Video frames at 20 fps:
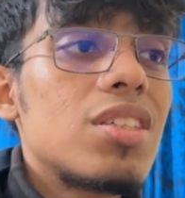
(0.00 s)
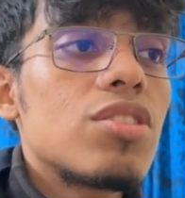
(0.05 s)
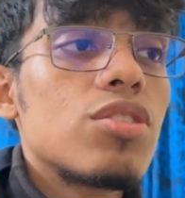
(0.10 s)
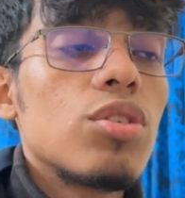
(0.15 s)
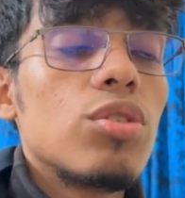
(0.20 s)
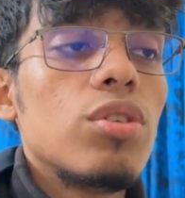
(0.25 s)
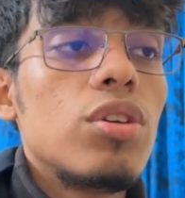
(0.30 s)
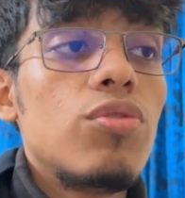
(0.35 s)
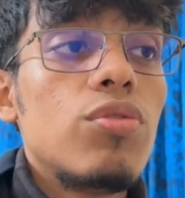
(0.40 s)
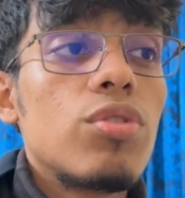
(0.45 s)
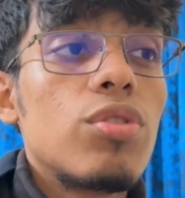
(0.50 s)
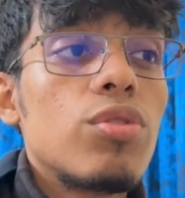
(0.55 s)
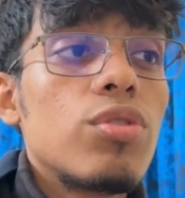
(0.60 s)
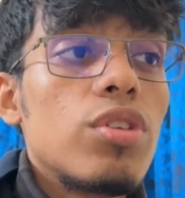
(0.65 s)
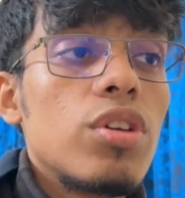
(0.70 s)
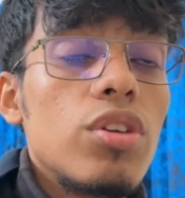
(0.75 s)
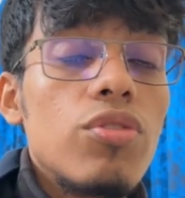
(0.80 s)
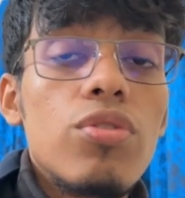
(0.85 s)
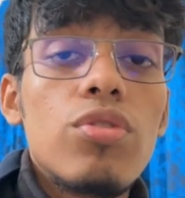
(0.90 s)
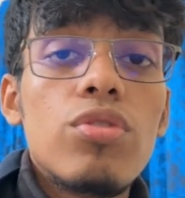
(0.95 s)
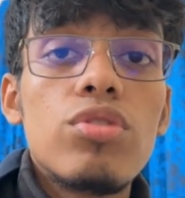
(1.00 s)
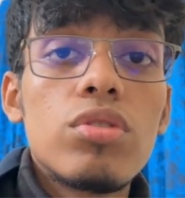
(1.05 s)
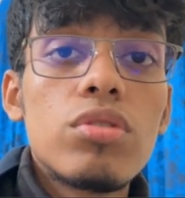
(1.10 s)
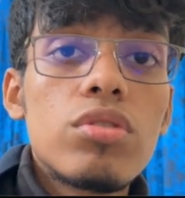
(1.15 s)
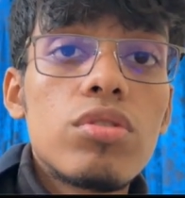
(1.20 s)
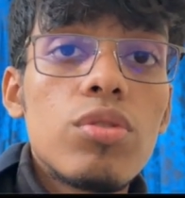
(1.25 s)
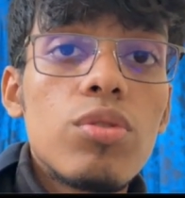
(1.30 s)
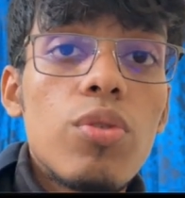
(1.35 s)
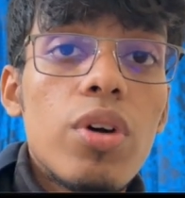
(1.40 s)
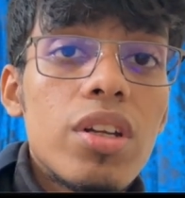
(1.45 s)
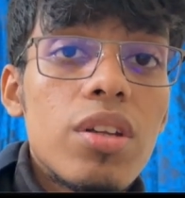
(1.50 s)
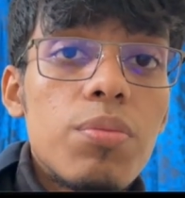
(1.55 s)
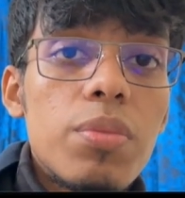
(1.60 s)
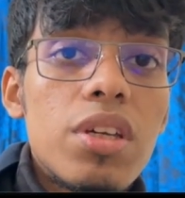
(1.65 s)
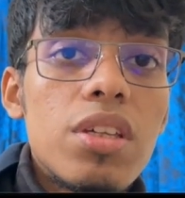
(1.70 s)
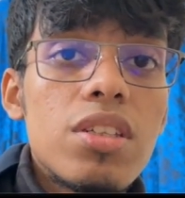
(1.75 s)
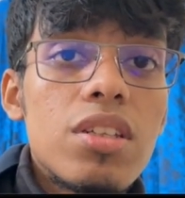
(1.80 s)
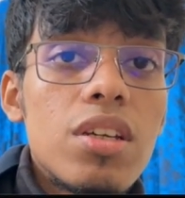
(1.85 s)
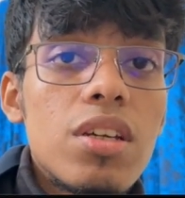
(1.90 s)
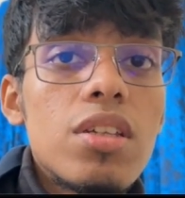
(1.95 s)
So if you don't know what a
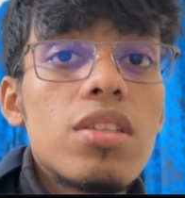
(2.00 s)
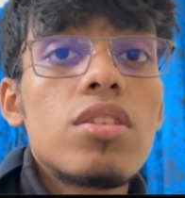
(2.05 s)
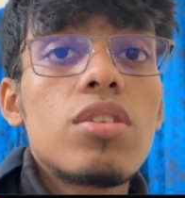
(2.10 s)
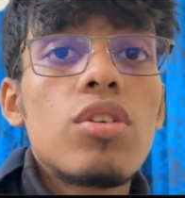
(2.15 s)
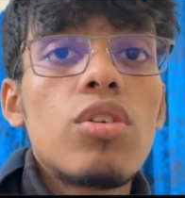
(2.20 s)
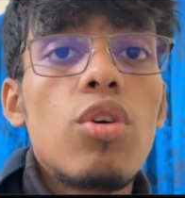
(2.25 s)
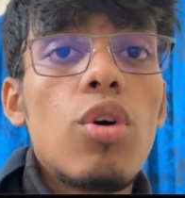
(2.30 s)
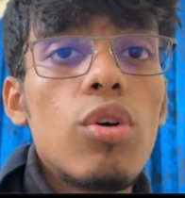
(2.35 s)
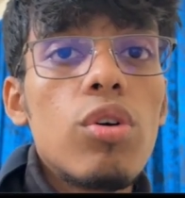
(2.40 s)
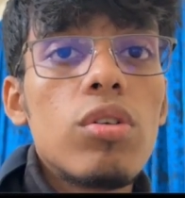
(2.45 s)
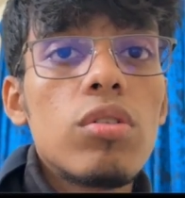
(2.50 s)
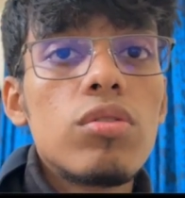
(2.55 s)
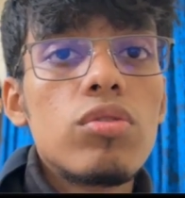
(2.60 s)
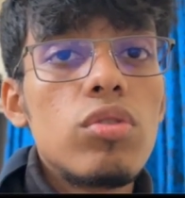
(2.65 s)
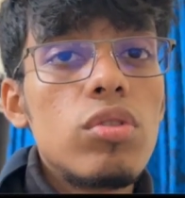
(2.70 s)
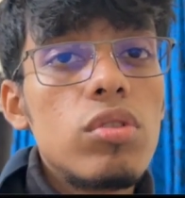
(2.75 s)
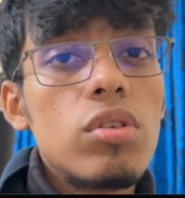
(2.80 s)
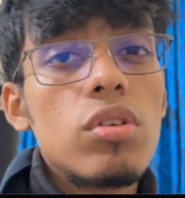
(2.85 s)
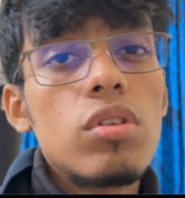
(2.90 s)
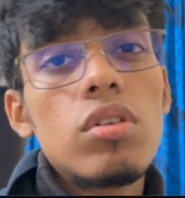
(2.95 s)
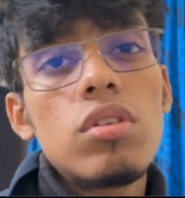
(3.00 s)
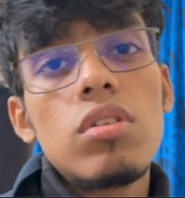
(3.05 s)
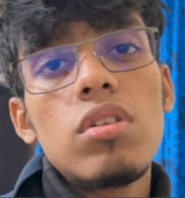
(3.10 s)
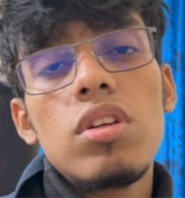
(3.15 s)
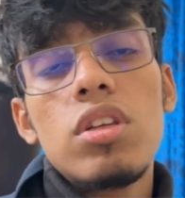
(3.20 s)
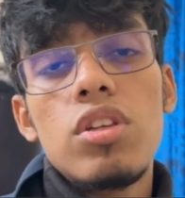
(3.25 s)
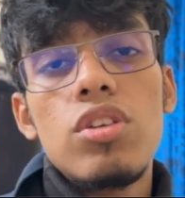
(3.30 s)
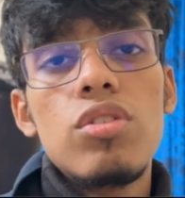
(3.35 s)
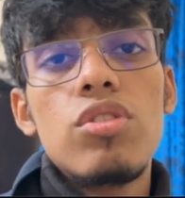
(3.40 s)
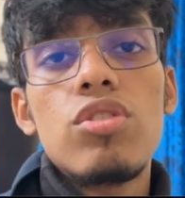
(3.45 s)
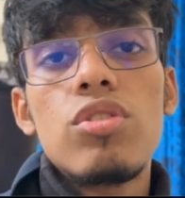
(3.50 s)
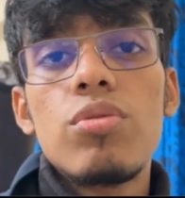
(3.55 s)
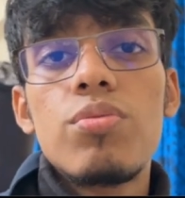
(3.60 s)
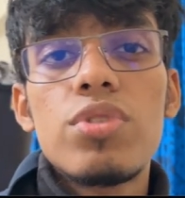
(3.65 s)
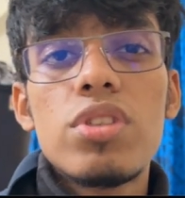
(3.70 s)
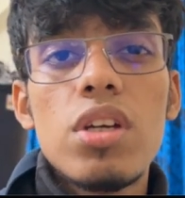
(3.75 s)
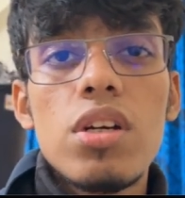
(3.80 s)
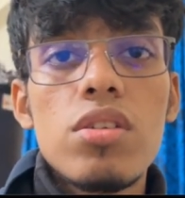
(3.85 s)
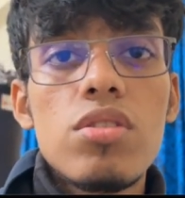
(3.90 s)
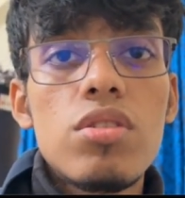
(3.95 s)
BSD is, go on Google, YouTube,
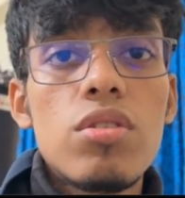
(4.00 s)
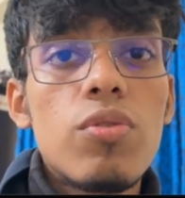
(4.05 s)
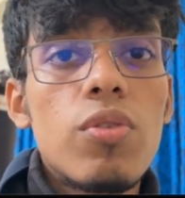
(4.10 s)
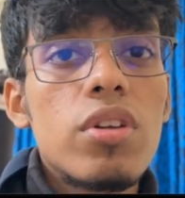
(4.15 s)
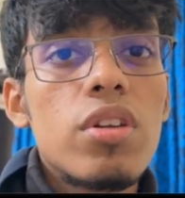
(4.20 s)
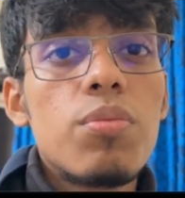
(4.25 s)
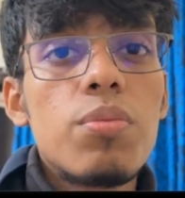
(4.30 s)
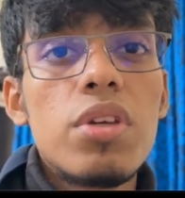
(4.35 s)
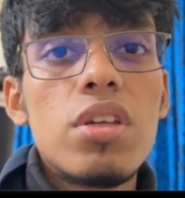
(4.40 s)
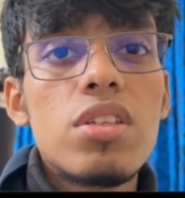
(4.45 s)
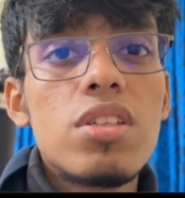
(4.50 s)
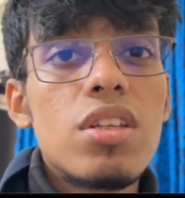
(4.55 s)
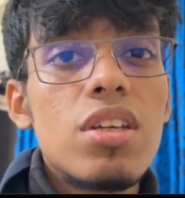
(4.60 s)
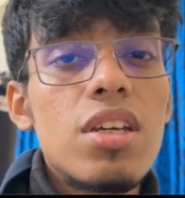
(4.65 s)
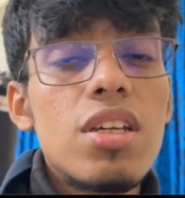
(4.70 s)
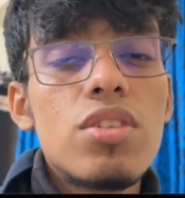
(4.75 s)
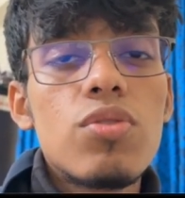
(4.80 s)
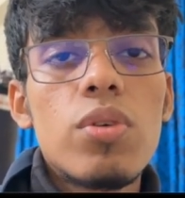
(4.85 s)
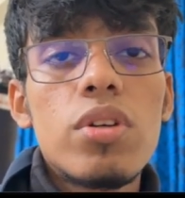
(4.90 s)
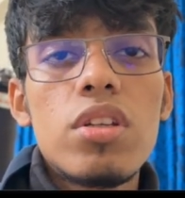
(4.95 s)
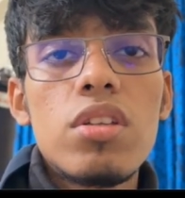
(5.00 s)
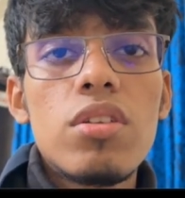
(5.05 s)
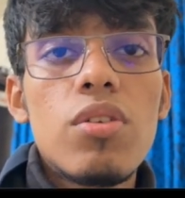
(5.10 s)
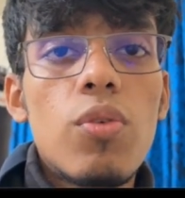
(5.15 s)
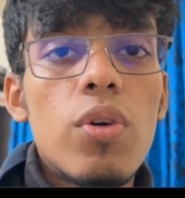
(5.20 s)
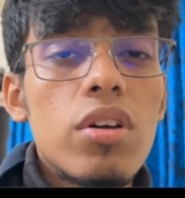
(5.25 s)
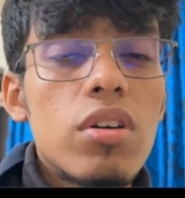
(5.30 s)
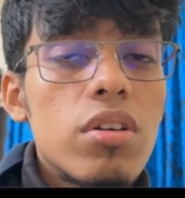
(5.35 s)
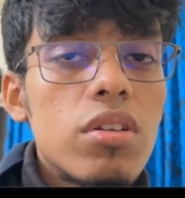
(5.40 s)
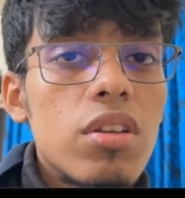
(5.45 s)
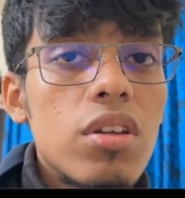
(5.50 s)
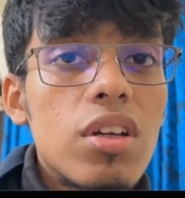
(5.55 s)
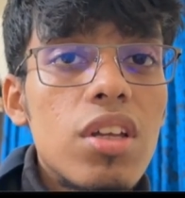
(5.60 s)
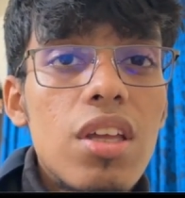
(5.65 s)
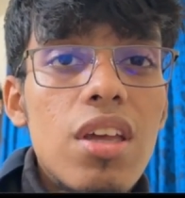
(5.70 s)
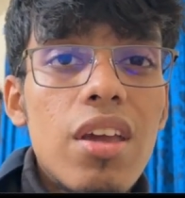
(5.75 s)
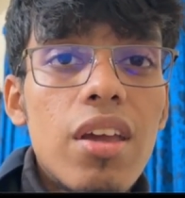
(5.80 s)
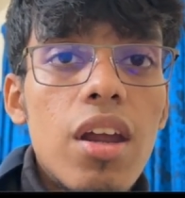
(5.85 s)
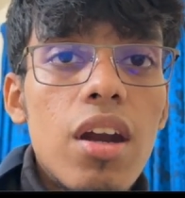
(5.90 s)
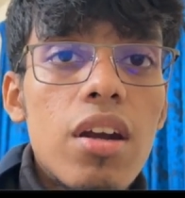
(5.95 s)
search what a BSD is, what are the
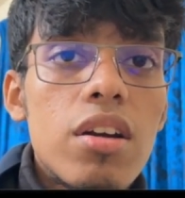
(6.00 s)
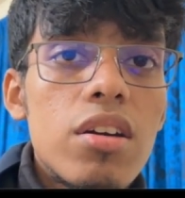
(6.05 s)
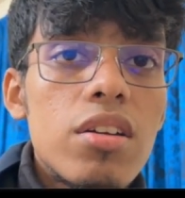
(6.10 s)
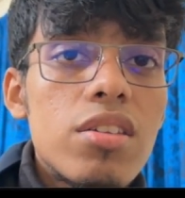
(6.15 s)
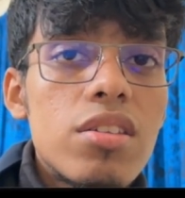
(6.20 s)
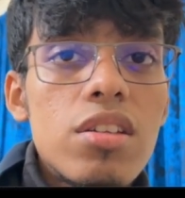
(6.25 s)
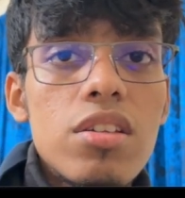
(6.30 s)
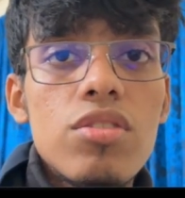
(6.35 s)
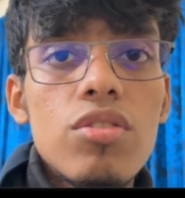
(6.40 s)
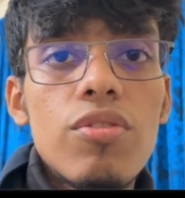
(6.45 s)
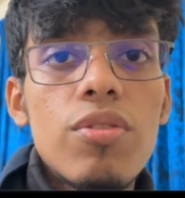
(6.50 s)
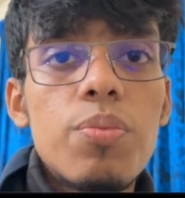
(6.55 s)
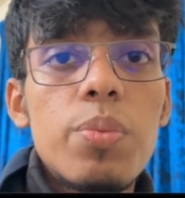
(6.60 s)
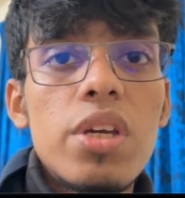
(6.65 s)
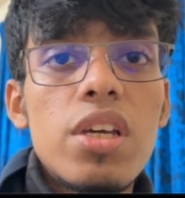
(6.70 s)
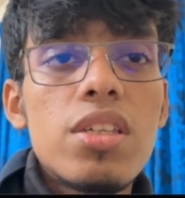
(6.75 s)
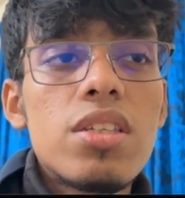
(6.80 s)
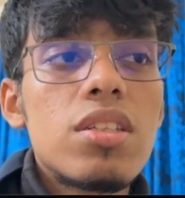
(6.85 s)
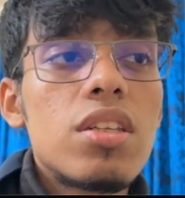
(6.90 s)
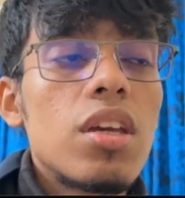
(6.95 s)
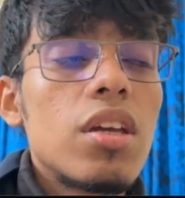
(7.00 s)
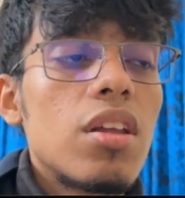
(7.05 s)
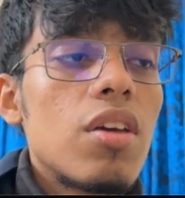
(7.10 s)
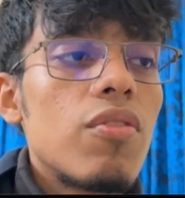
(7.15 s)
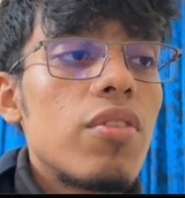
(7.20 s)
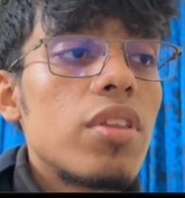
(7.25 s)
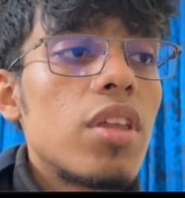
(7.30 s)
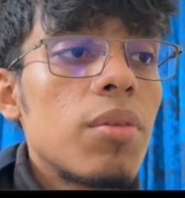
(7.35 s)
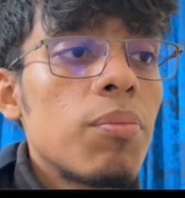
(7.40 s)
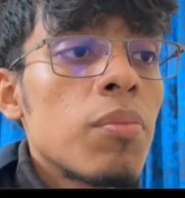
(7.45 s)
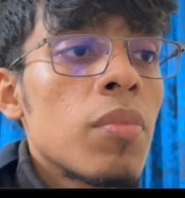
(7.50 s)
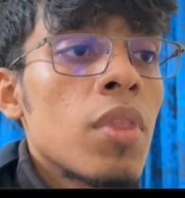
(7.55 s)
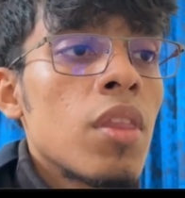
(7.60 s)
characteristics of a BSD and everything,